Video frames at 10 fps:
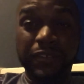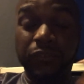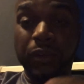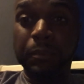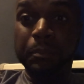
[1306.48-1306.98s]

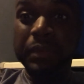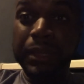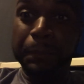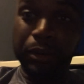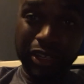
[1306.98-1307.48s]
For
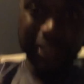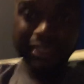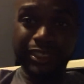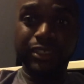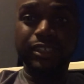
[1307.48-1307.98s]
me
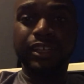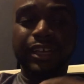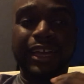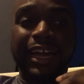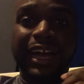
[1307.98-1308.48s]
personally,
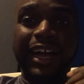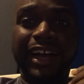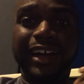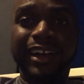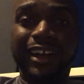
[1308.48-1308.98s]

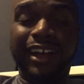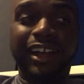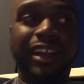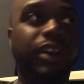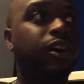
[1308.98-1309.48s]
I
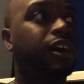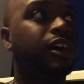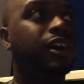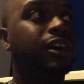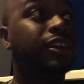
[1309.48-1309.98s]

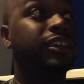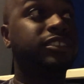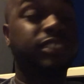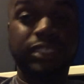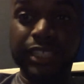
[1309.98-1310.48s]

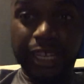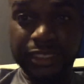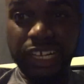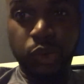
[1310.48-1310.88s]
since the last day I